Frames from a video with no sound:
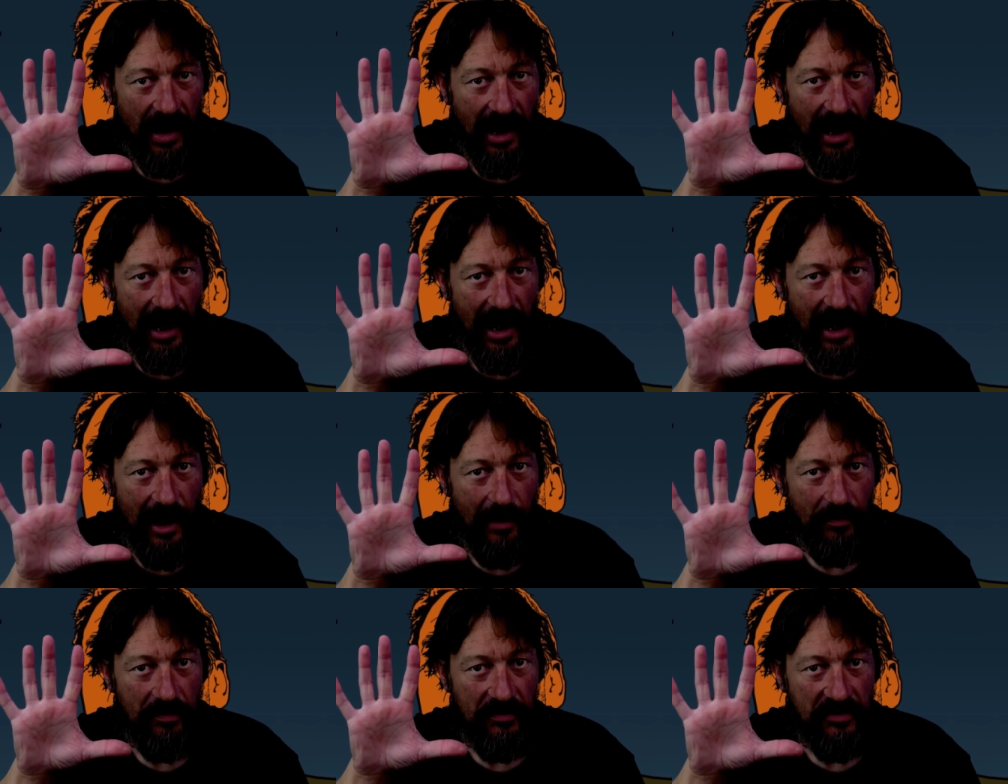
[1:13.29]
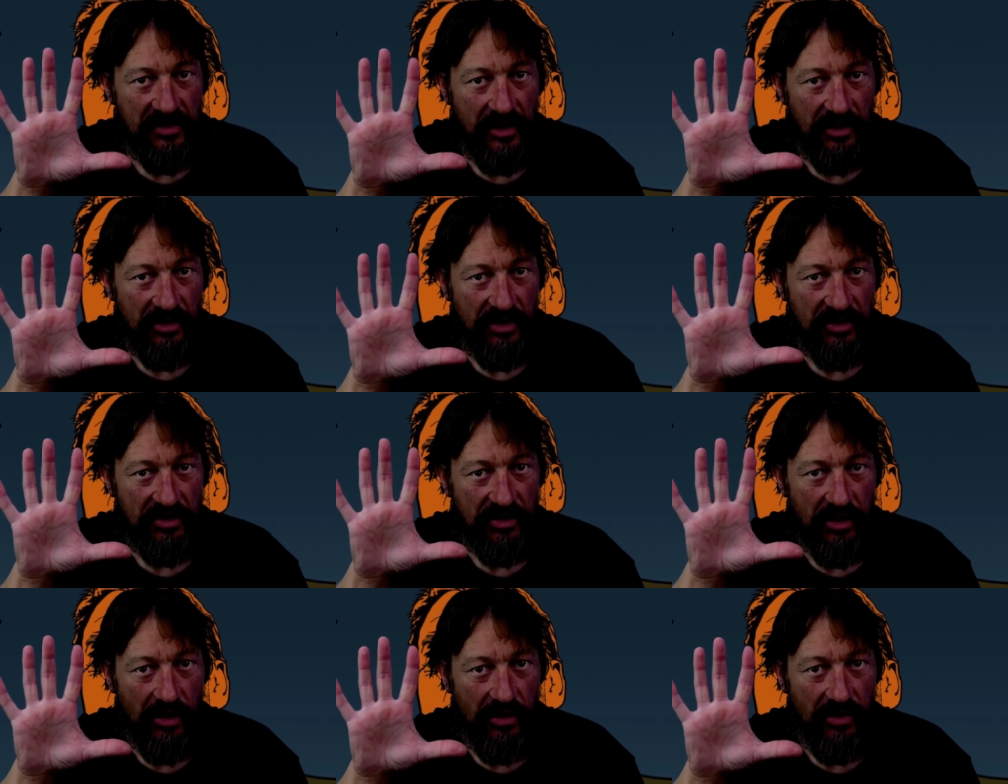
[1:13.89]
Um, so
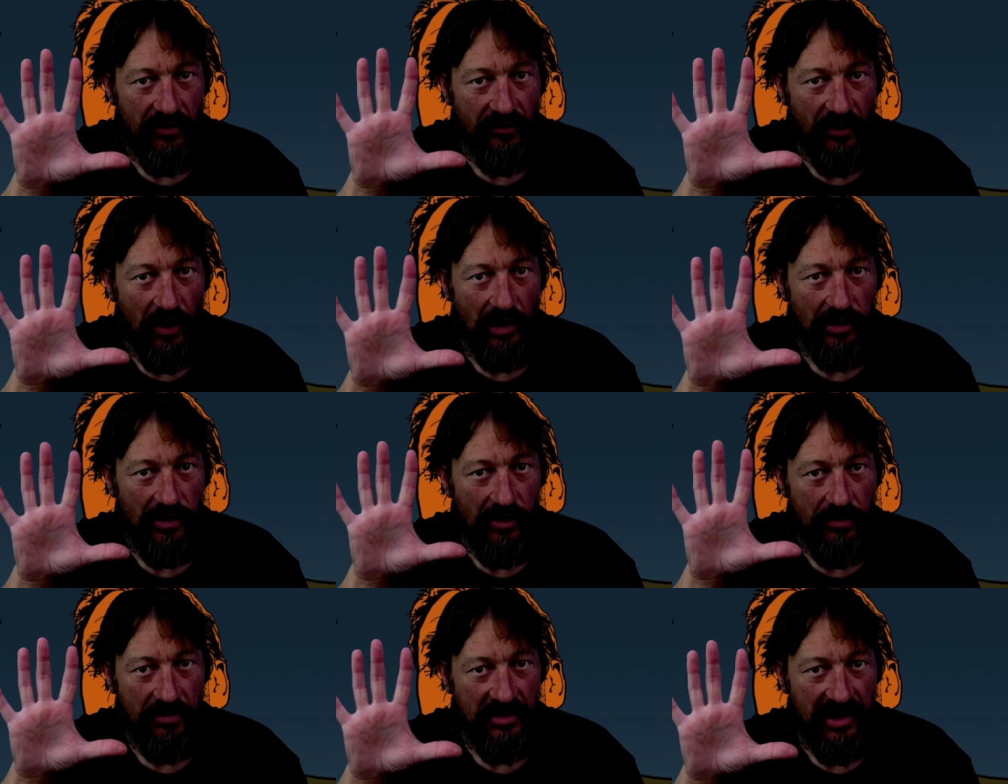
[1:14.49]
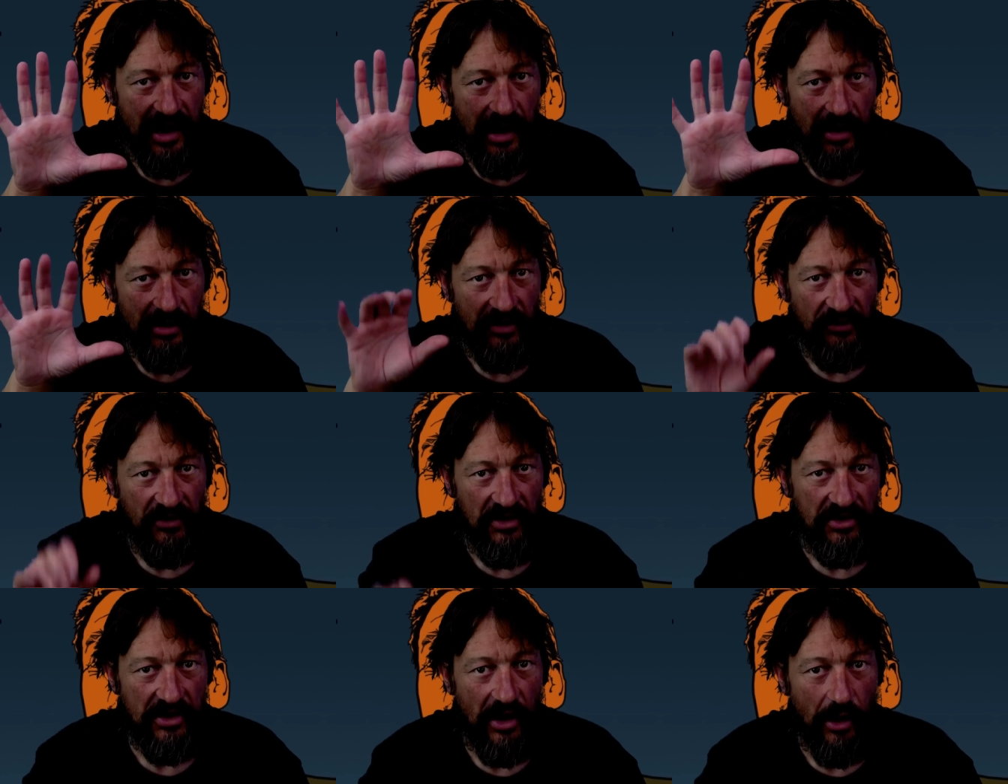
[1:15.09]
just turn the volume down
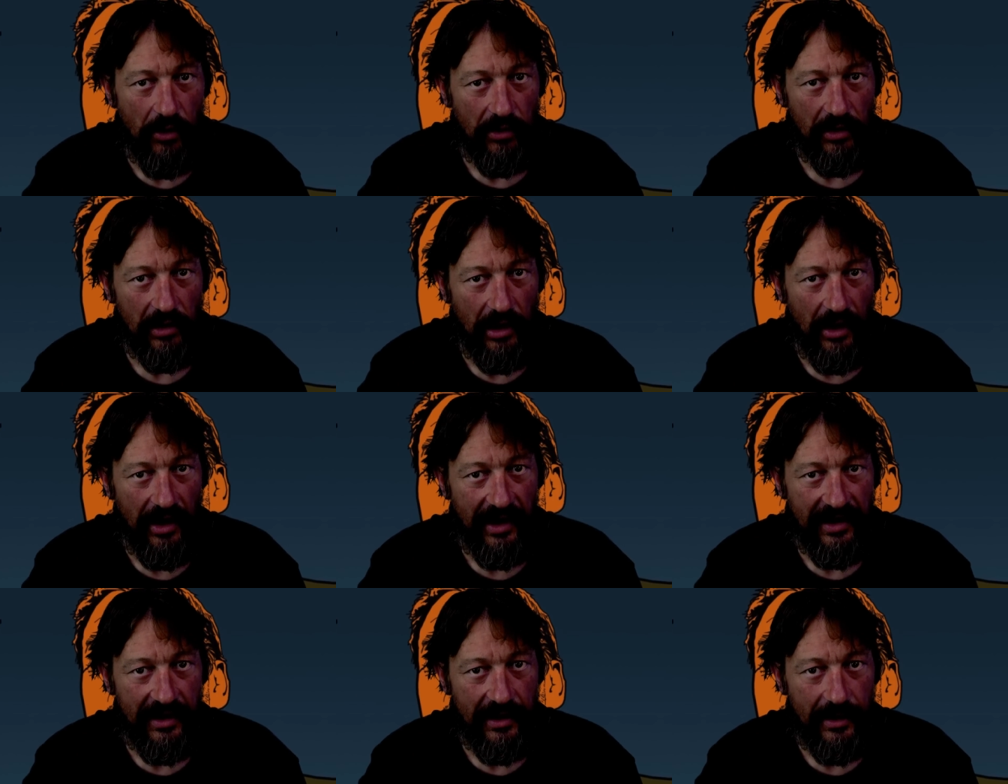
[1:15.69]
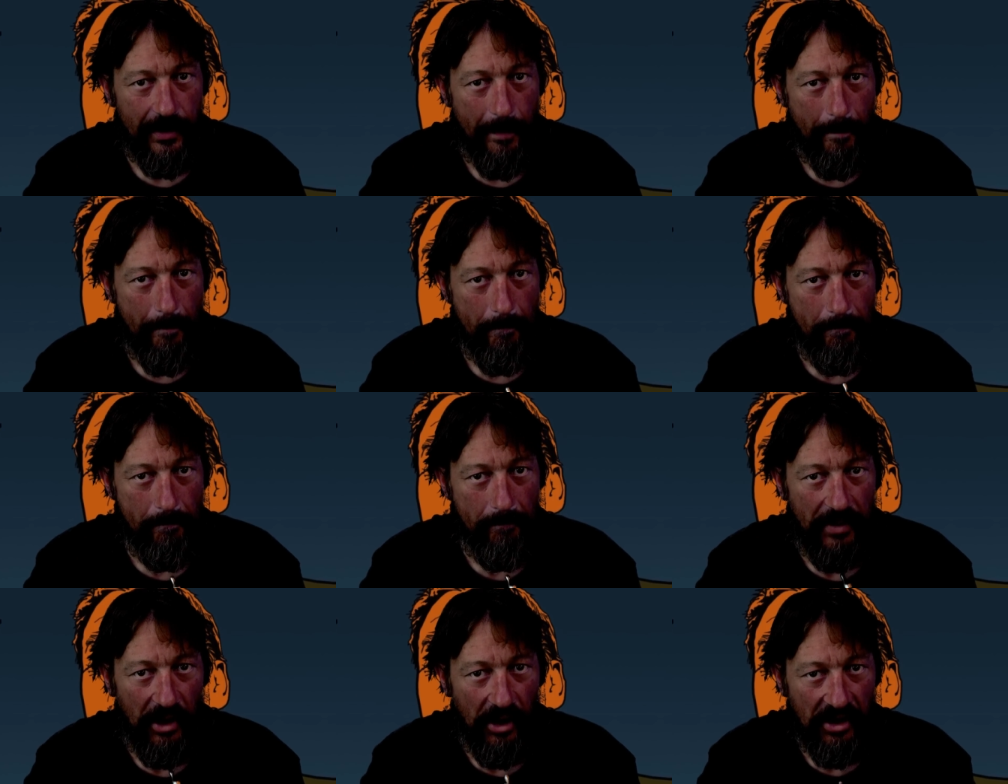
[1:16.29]
if you don't like
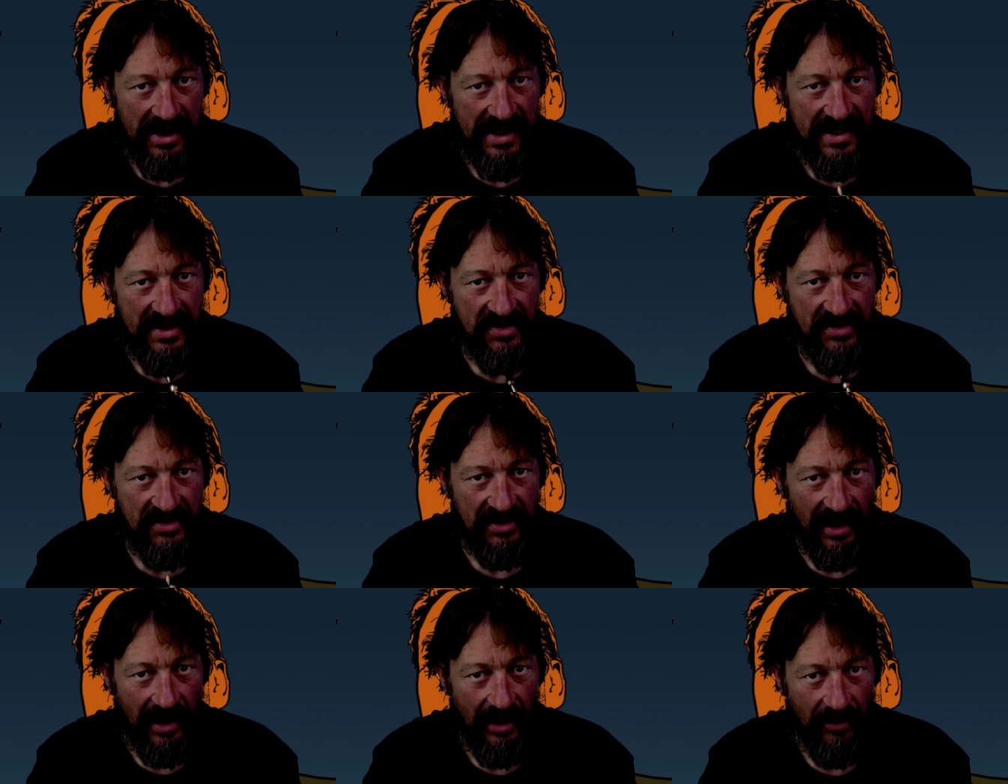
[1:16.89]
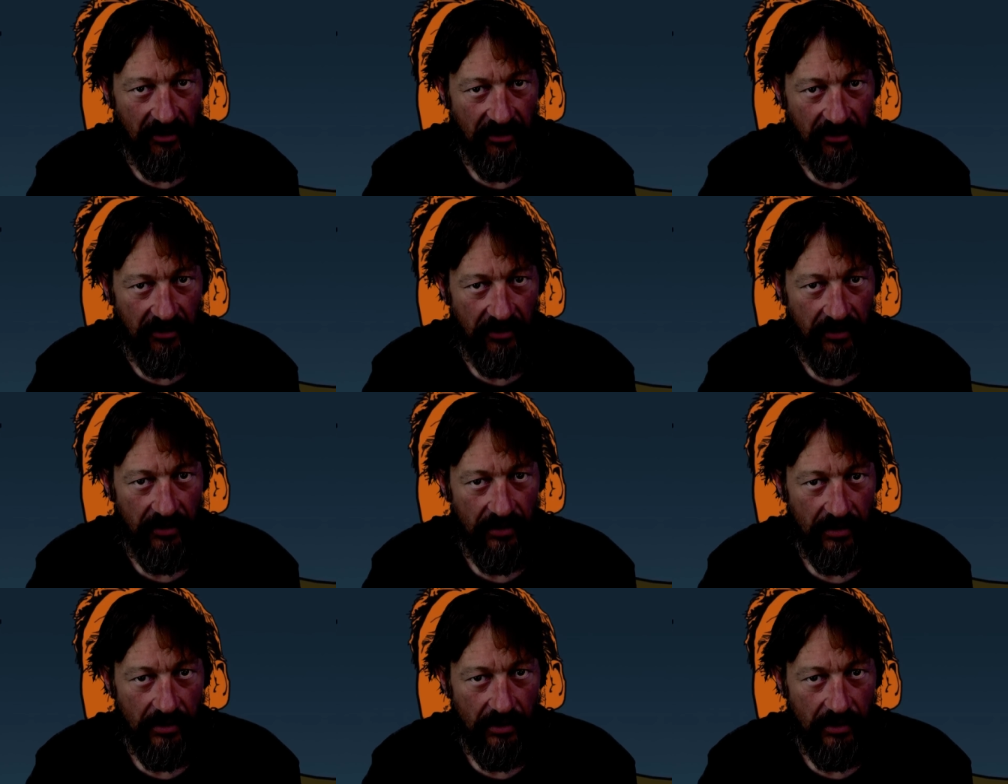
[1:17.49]
body stuff.